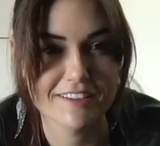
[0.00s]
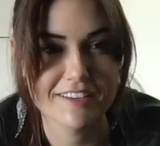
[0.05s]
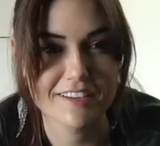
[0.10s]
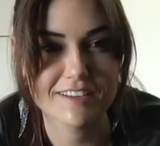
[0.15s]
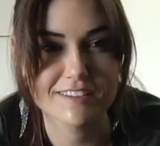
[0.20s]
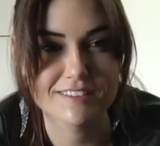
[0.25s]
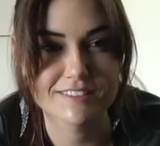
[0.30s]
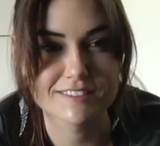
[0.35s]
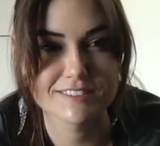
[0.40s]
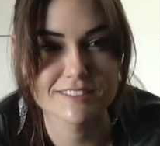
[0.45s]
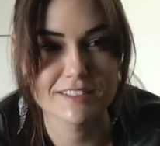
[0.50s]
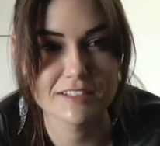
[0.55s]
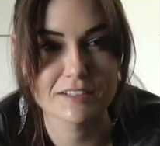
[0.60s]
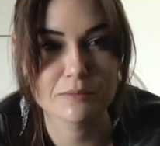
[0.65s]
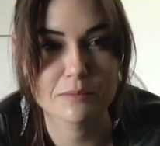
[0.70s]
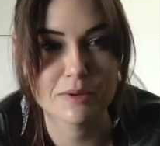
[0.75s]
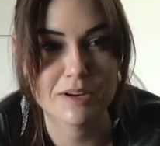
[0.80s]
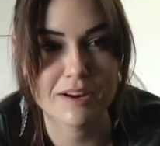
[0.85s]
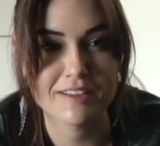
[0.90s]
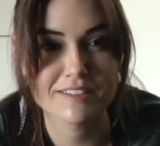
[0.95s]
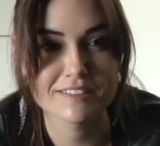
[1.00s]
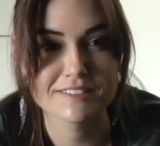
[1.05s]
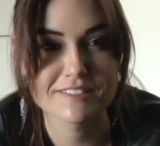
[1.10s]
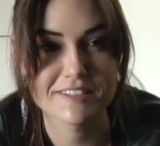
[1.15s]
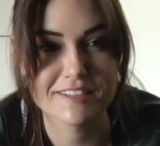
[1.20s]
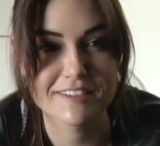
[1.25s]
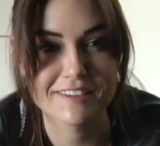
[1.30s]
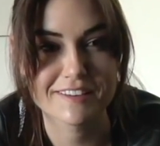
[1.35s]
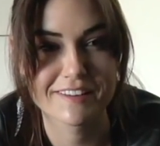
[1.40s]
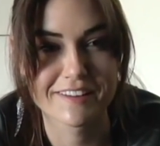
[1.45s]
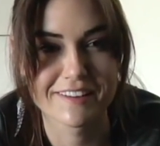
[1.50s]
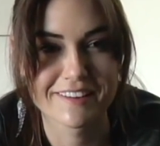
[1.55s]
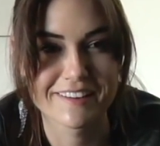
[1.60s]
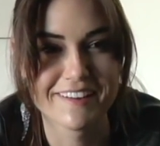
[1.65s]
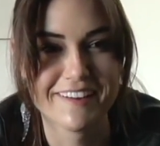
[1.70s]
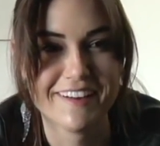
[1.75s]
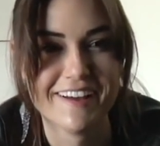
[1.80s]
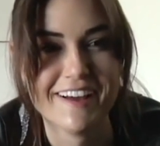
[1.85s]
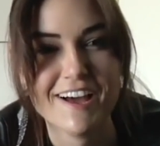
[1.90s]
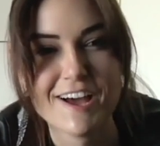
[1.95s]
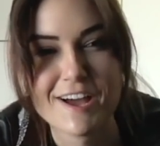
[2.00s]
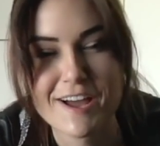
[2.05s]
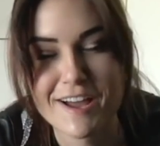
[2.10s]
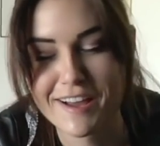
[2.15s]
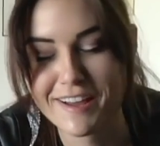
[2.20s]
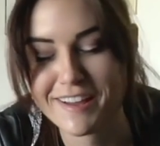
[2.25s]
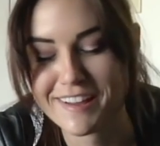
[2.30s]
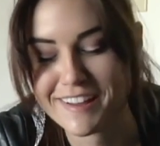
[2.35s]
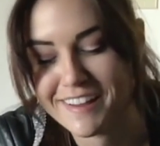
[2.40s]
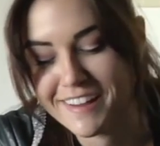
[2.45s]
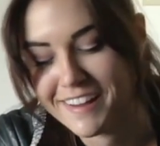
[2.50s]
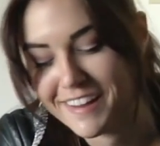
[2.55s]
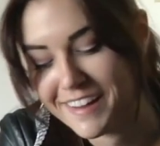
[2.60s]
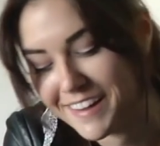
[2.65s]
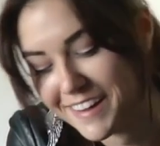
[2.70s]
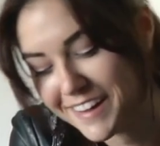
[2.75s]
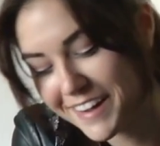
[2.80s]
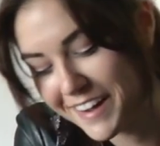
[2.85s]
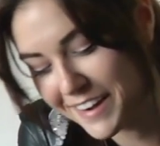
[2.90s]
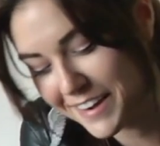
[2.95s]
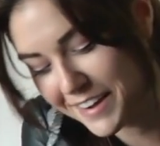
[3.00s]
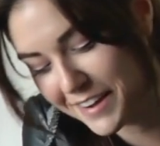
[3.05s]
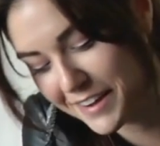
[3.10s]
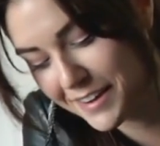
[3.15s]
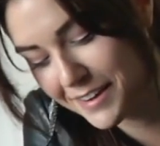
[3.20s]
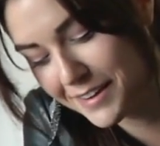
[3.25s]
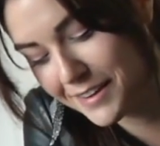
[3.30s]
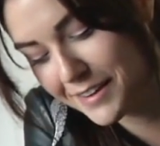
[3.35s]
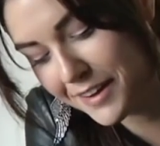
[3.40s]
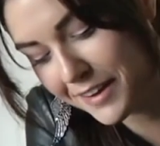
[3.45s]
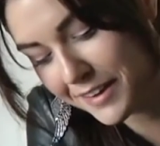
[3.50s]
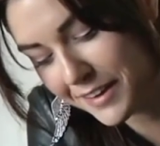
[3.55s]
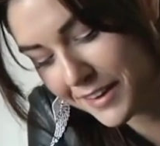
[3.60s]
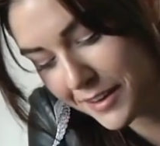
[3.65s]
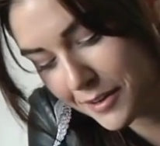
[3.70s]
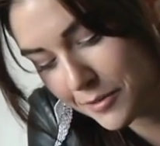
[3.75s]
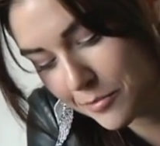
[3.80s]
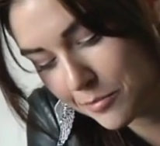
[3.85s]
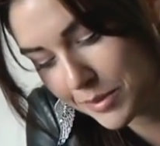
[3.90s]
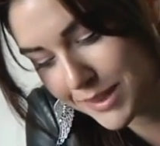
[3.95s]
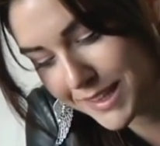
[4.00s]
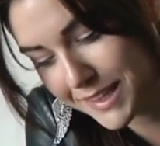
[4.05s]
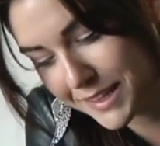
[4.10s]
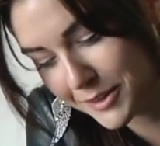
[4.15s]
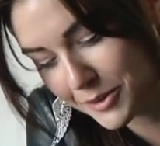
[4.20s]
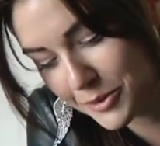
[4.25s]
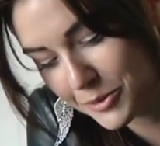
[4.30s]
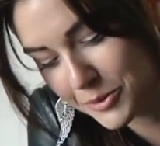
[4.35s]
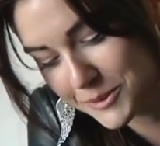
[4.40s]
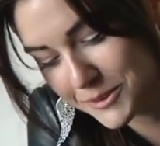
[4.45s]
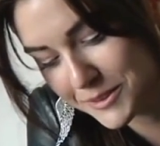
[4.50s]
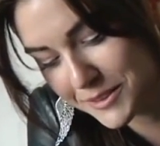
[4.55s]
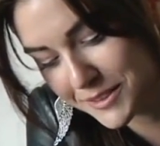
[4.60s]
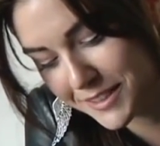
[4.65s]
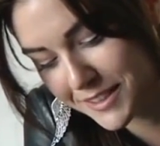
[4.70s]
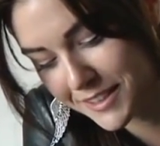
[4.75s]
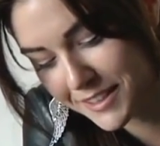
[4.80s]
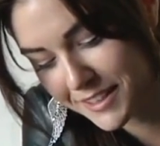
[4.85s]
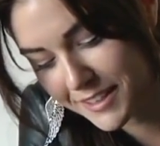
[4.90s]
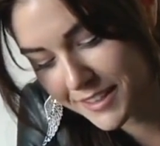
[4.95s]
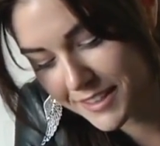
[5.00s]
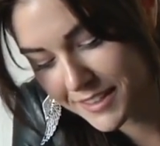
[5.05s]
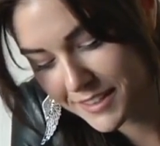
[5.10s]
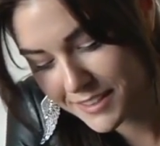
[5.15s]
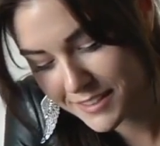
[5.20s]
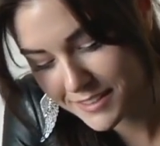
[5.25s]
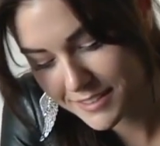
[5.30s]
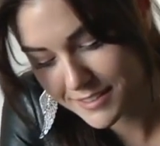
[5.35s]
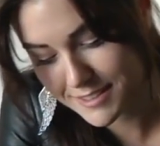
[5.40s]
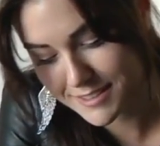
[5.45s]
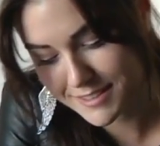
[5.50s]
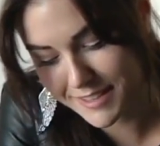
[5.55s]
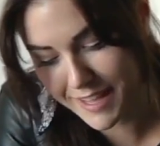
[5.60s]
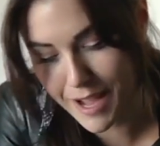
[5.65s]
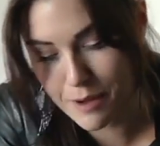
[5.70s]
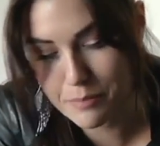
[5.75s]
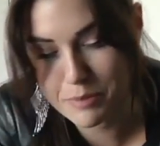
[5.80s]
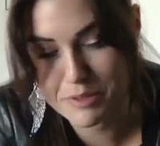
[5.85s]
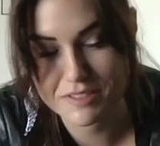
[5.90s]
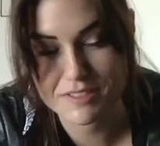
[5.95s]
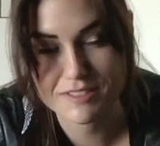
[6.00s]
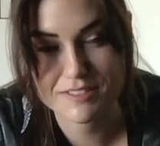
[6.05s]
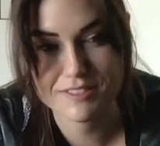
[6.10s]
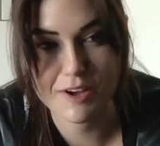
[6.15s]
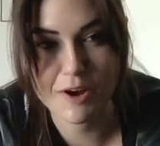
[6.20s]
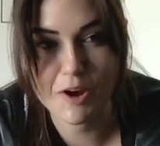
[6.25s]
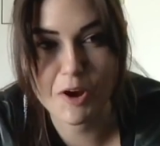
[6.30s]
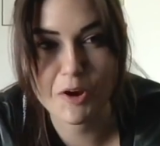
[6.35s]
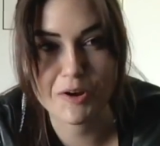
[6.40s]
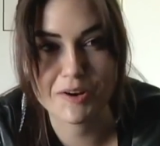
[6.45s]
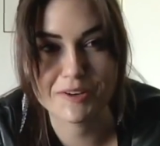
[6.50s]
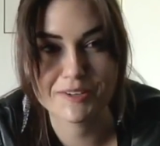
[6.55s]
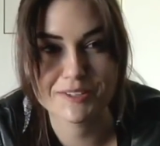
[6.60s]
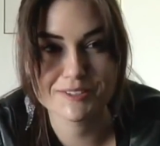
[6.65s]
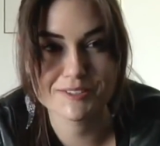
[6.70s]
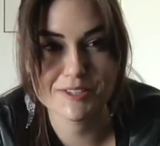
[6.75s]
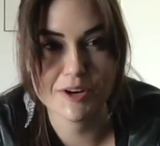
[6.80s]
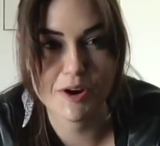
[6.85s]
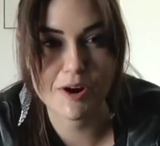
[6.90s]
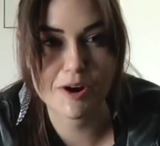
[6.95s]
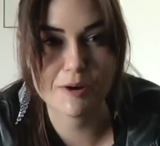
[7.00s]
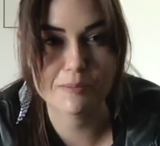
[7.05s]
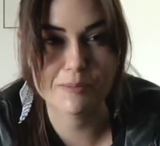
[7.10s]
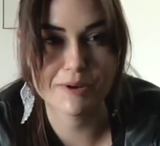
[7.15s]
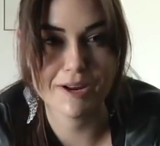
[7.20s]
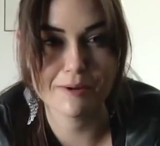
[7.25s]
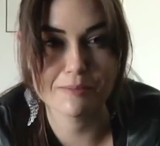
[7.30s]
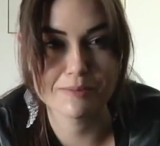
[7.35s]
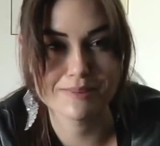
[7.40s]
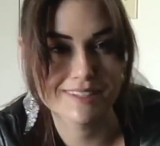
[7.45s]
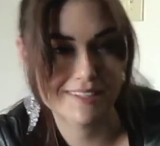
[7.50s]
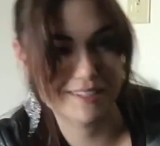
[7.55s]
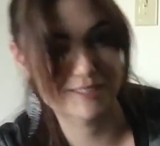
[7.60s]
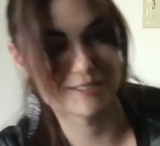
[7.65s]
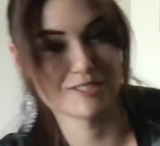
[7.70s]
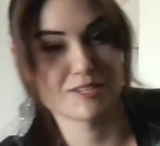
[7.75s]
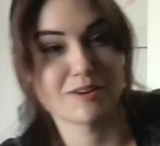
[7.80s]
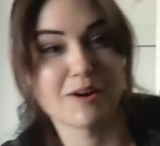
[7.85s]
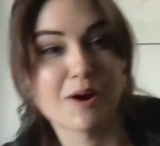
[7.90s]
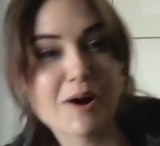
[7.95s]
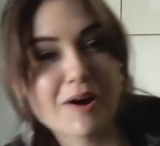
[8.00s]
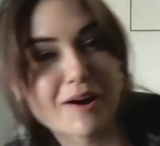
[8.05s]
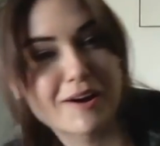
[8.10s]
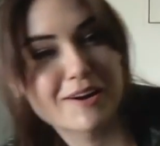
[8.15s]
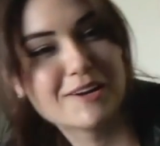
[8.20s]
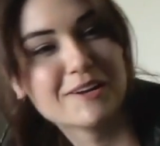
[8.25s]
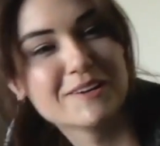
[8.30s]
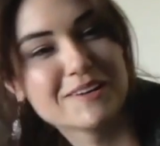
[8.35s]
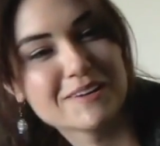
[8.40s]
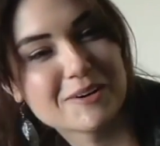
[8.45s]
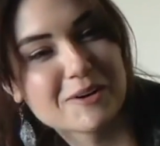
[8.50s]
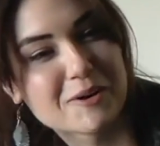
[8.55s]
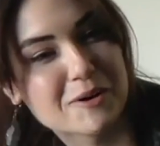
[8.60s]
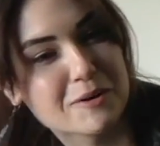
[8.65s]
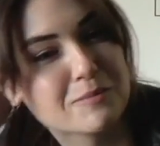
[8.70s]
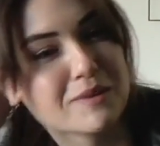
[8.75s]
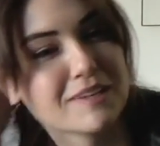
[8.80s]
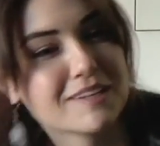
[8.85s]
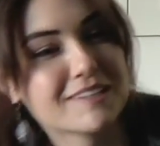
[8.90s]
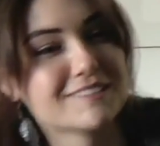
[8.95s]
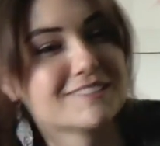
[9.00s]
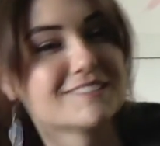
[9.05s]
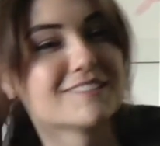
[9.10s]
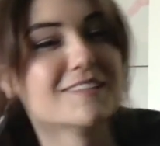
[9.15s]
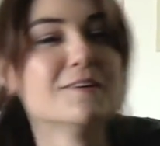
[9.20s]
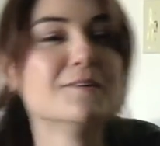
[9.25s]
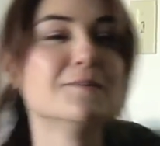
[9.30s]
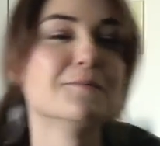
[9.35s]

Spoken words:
can't sing, but I sing. Like, I can't play a cool Sabbath song on guitar, but I play guitar. You know what I mean? It's